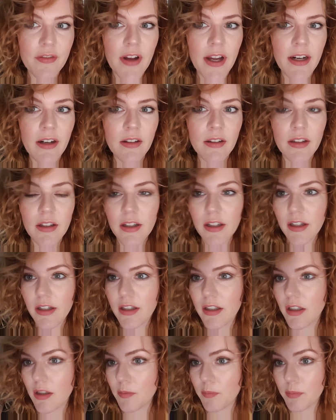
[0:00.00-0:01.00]
final
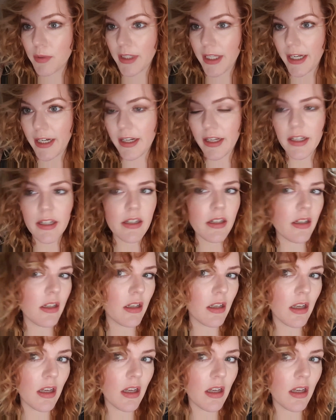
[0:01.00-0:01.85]
look completed.